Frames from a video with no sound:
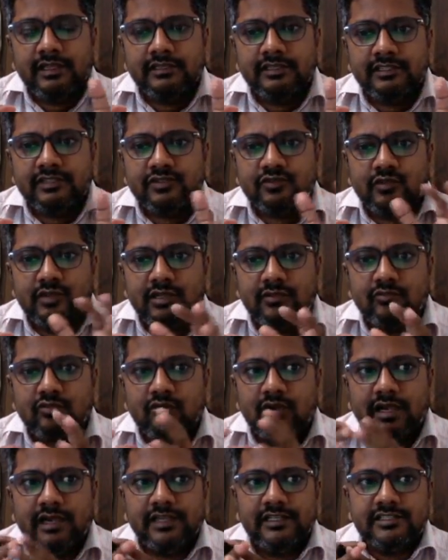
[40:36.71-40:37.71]
this sodium
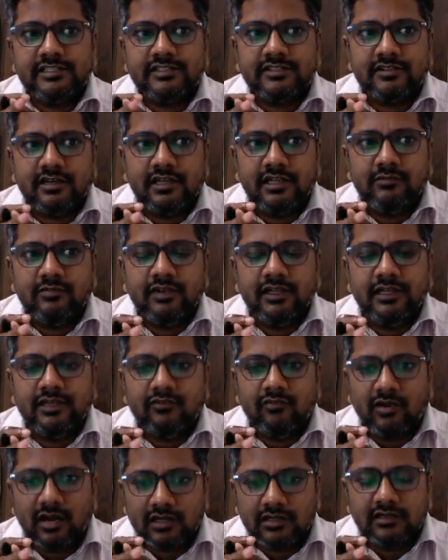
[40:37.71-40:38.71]
chloride is soluble in
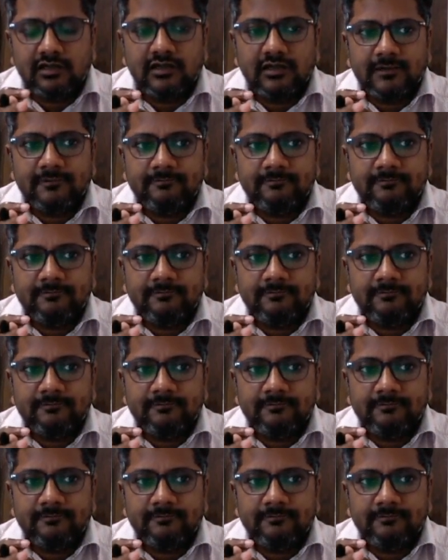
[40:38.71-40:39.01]
water,